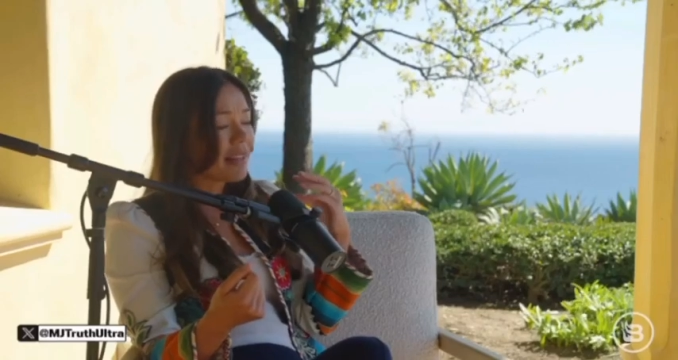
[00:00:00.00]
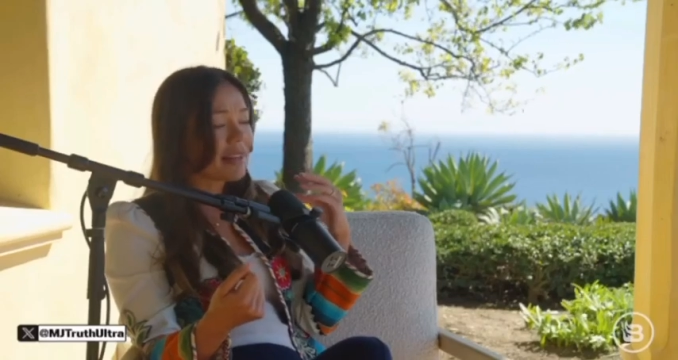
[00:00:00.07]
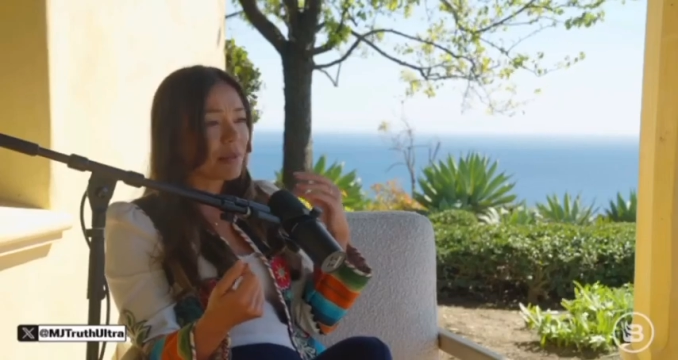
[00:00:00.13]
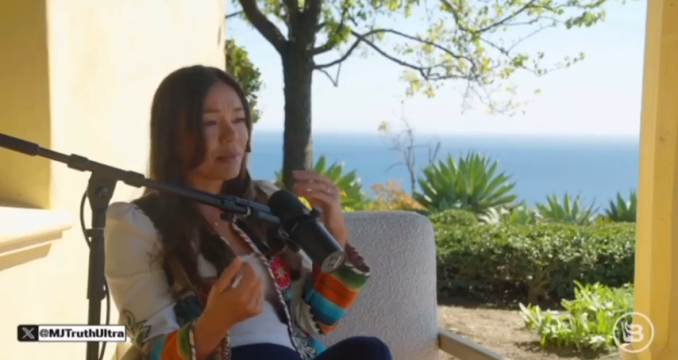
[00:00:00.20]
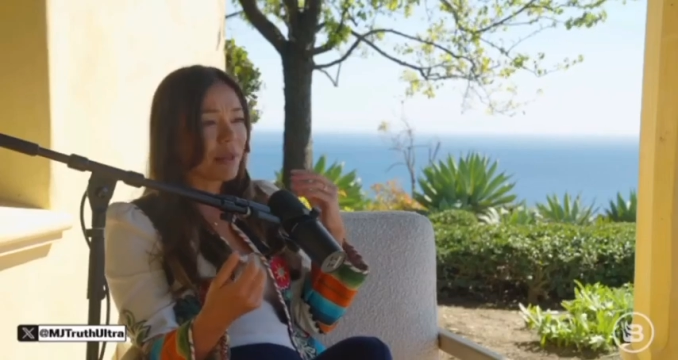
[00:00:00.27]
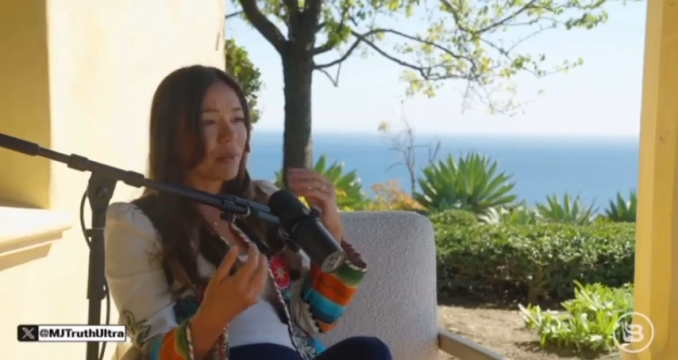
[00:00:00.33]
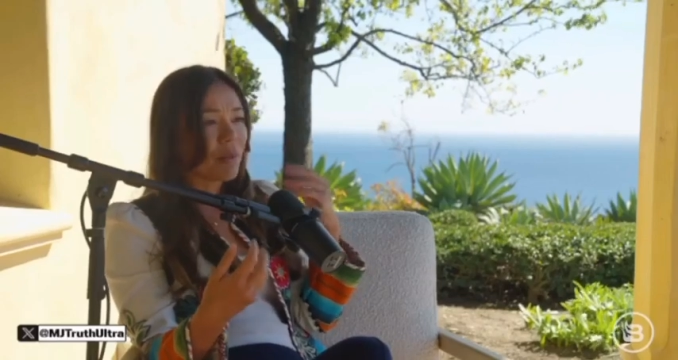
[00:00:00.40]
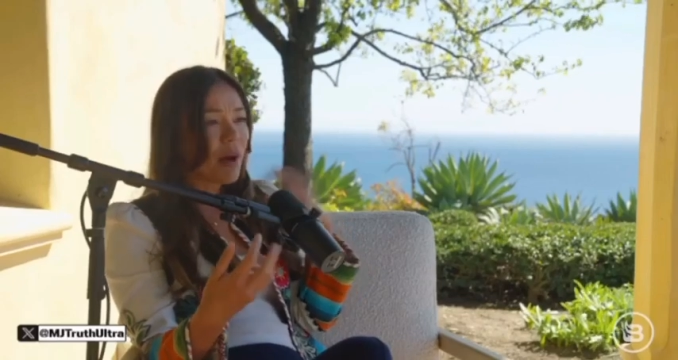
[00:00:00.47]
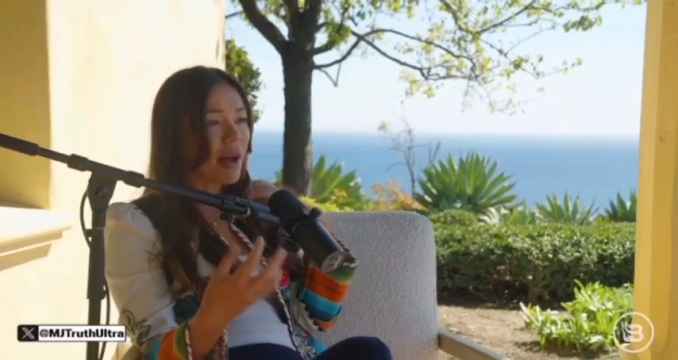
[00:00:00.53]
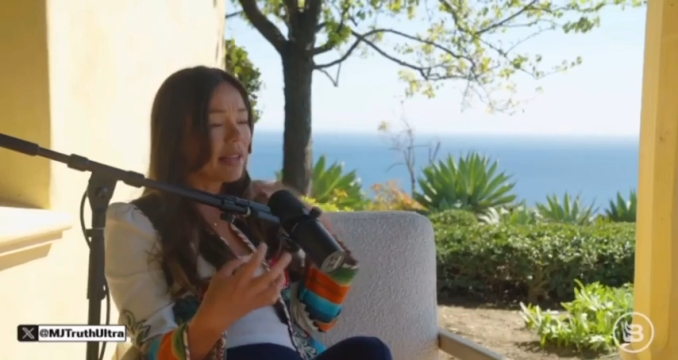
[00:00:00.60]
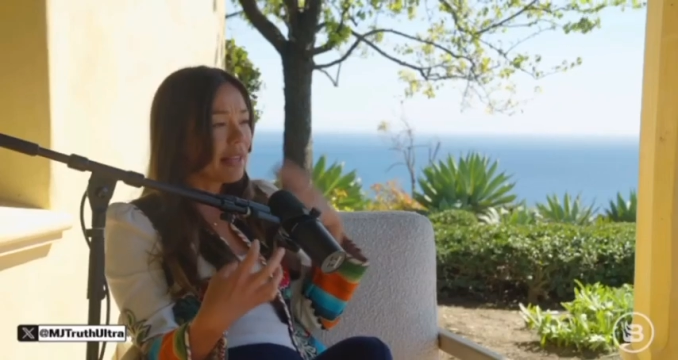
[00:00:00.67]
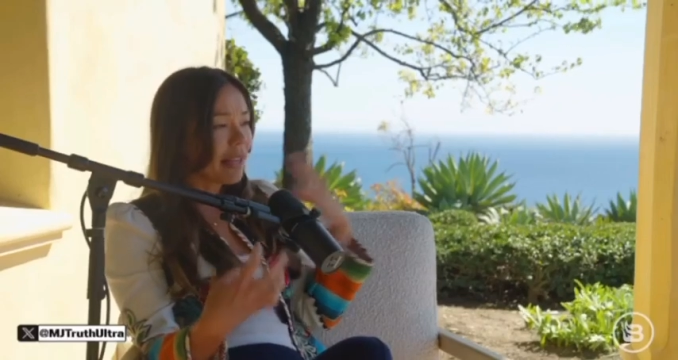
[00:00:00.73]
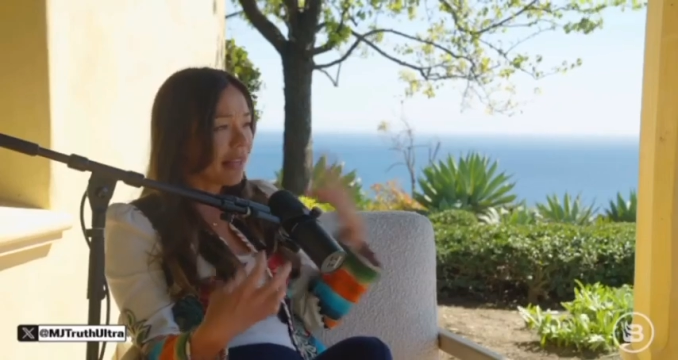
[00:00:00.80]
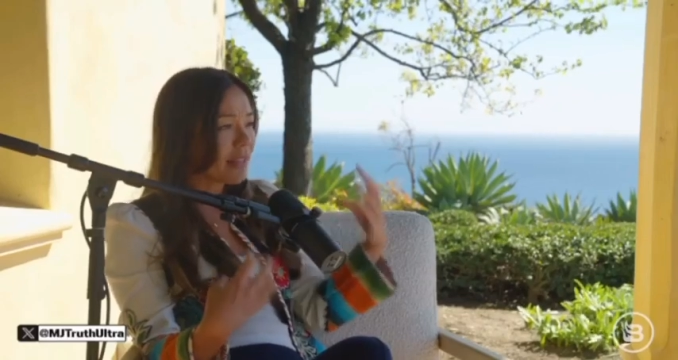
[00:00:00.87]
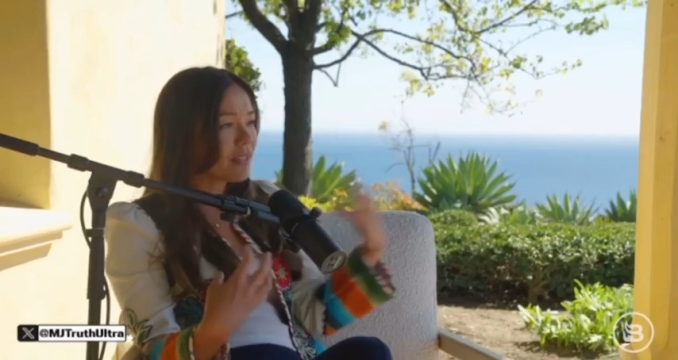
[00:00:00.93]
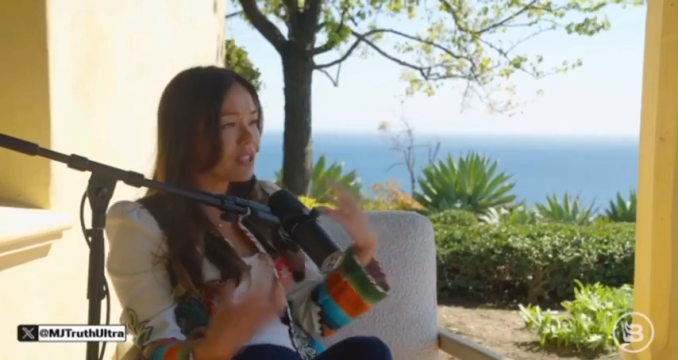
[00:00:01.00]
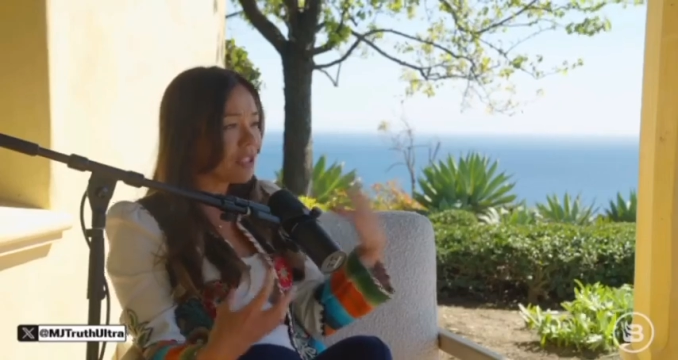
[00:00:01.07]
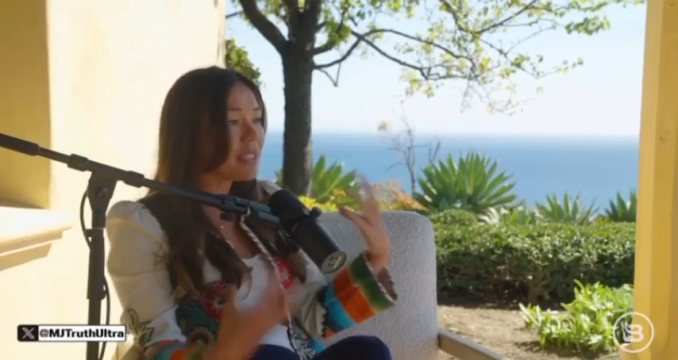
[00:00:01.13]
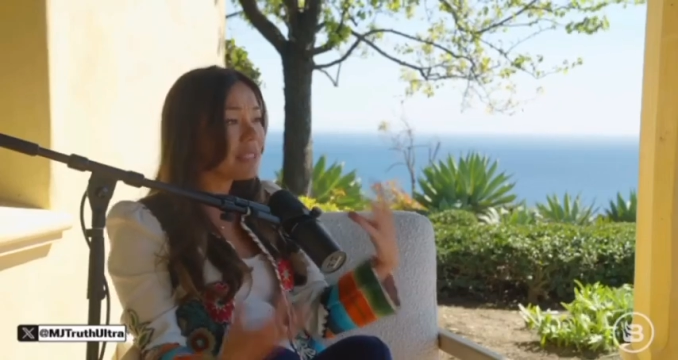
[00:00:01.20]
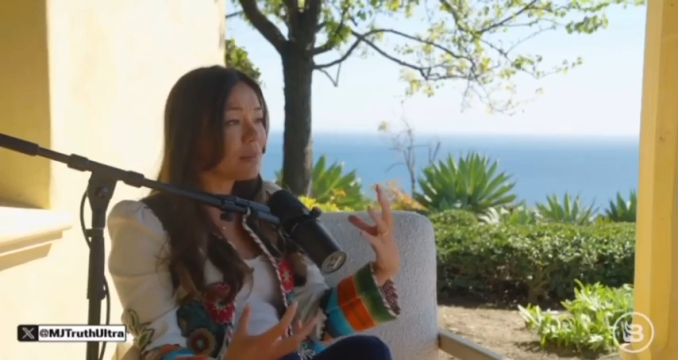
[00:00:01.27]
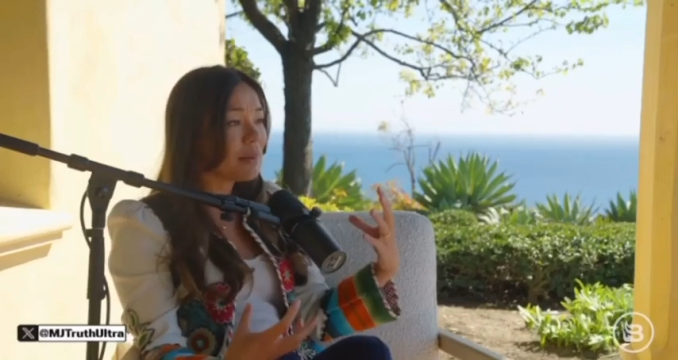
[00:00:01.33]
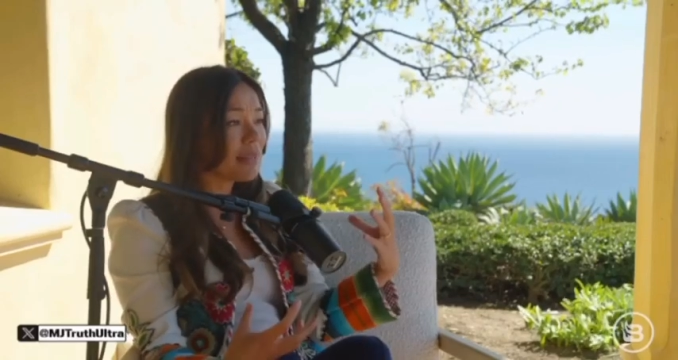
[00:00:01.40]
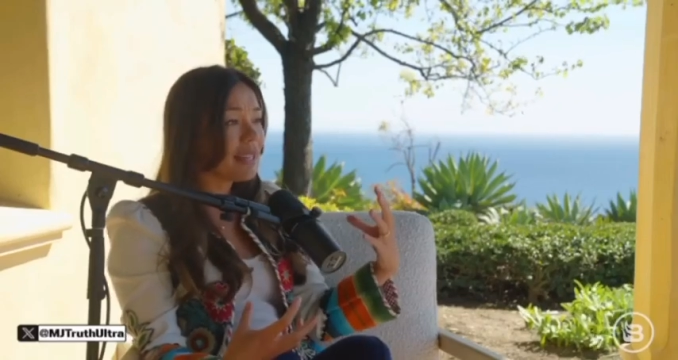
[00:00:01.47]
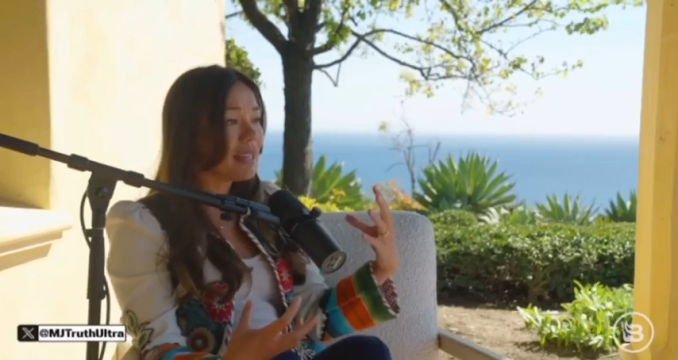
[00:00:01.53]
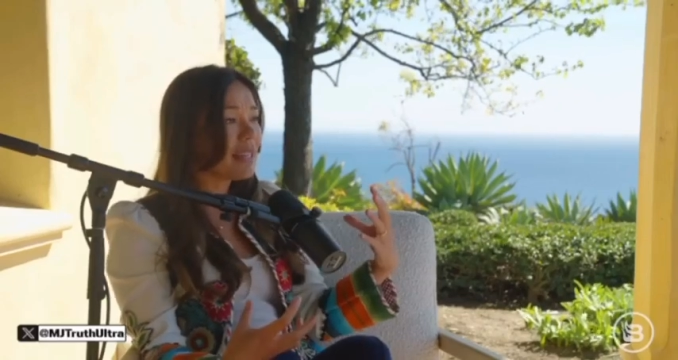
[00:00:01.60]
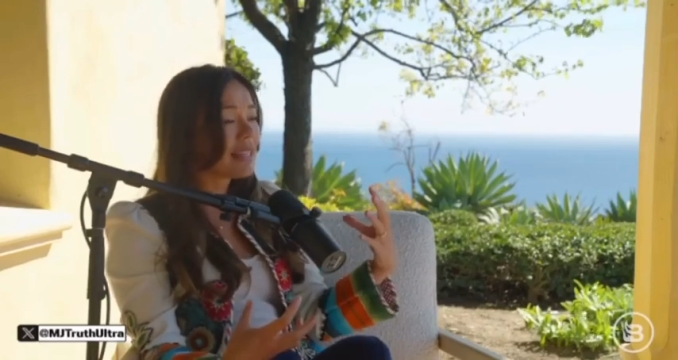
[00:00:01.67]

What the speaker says: And I'm like, why can't she speak?